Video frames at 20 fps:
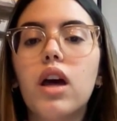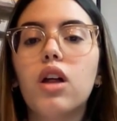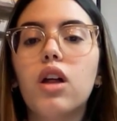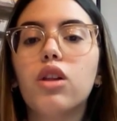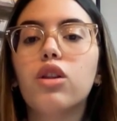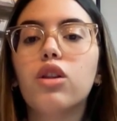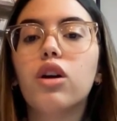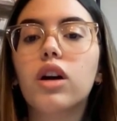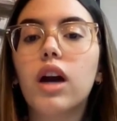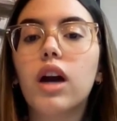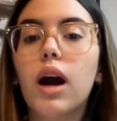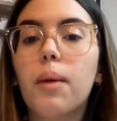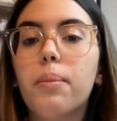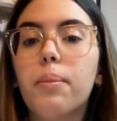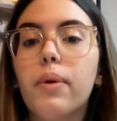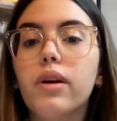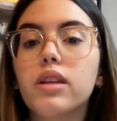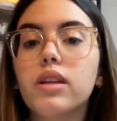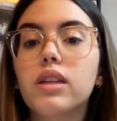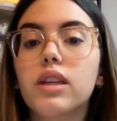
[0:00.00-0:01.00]
look
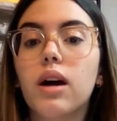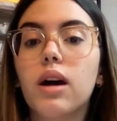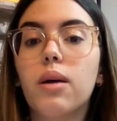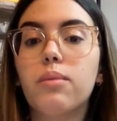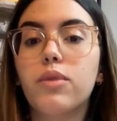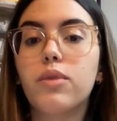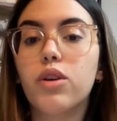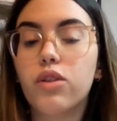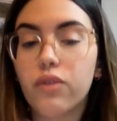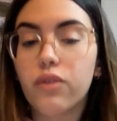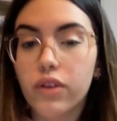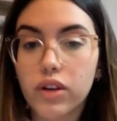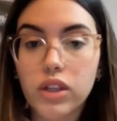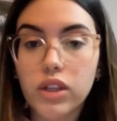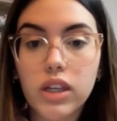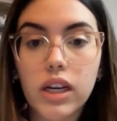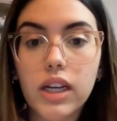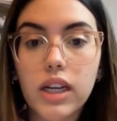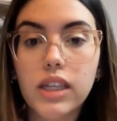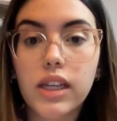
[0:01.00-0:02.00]
up some
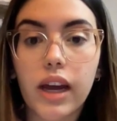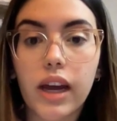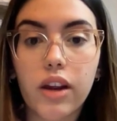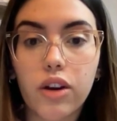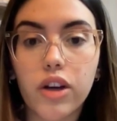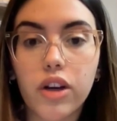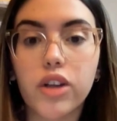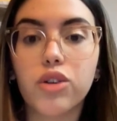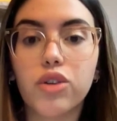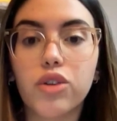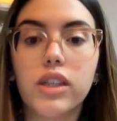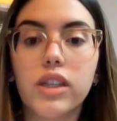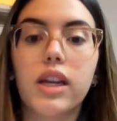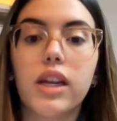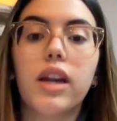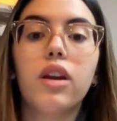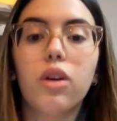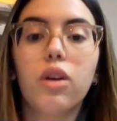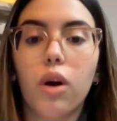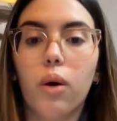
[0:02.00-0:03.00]
universities that you're interested
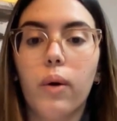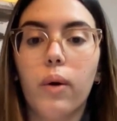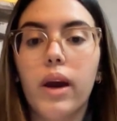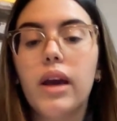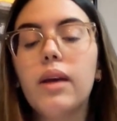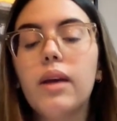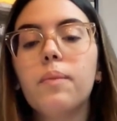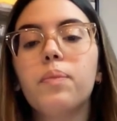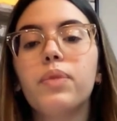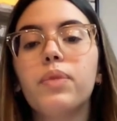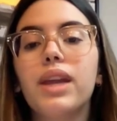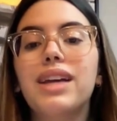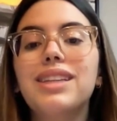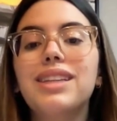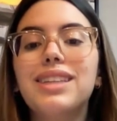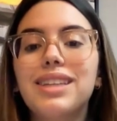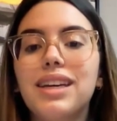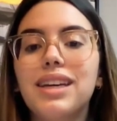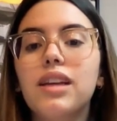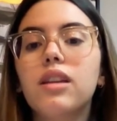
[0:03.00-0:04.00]
in going and
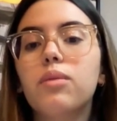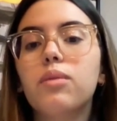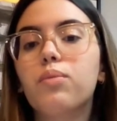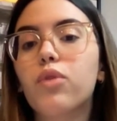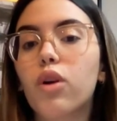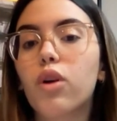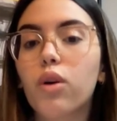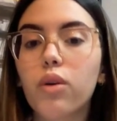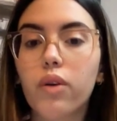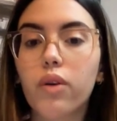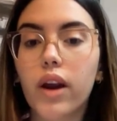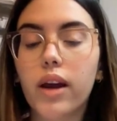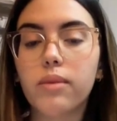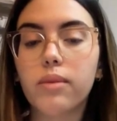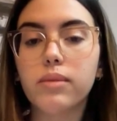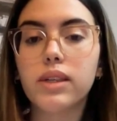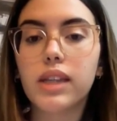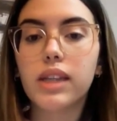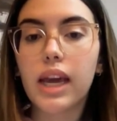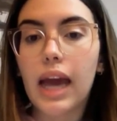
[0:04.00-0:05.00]
seeing the
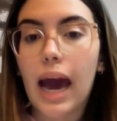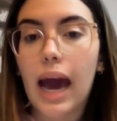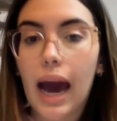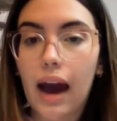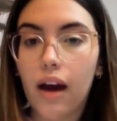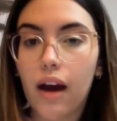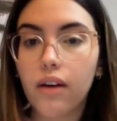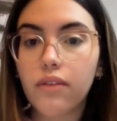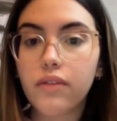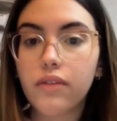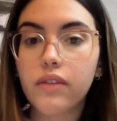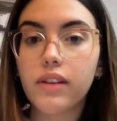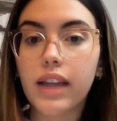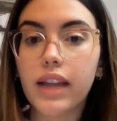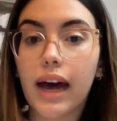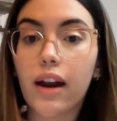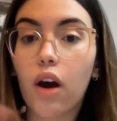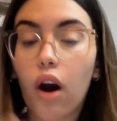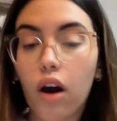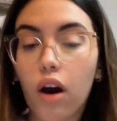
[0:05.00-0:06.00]
programs they have
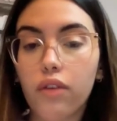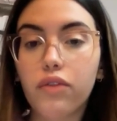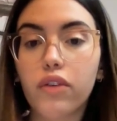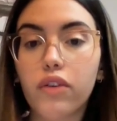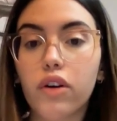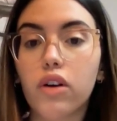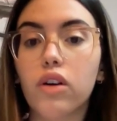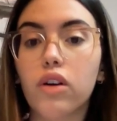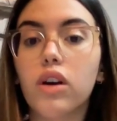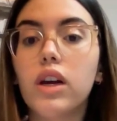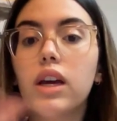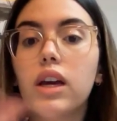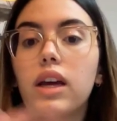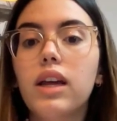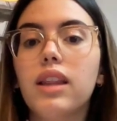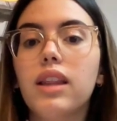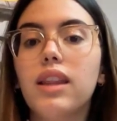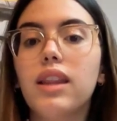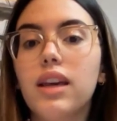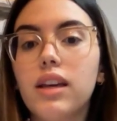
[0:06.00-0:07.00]
that offer
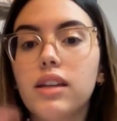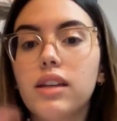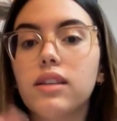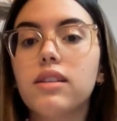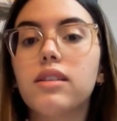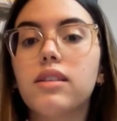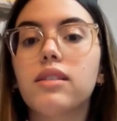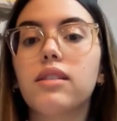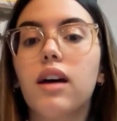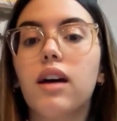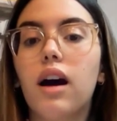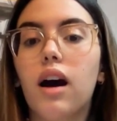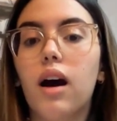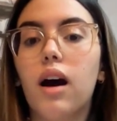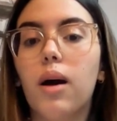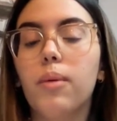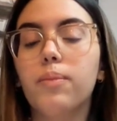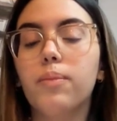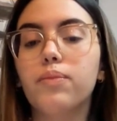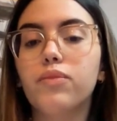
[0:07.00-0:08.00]
these
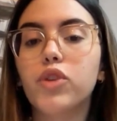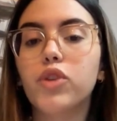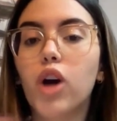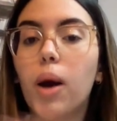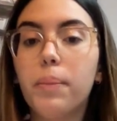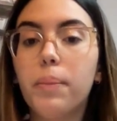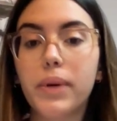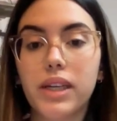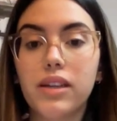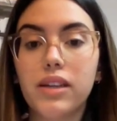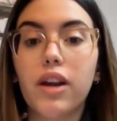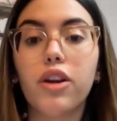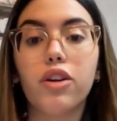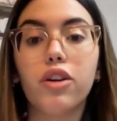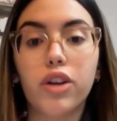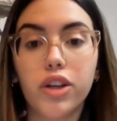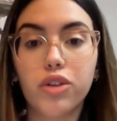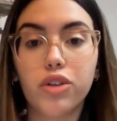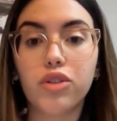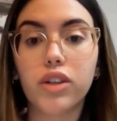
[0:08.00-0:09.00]
topics that you're
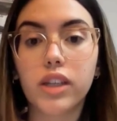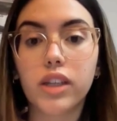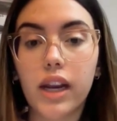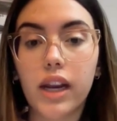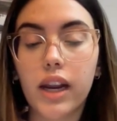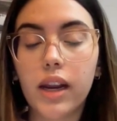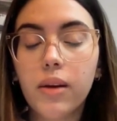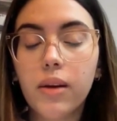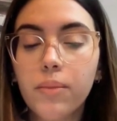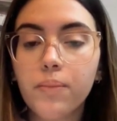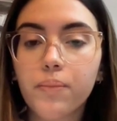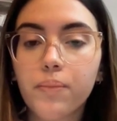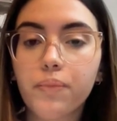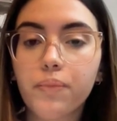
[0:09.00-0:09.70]
interested in.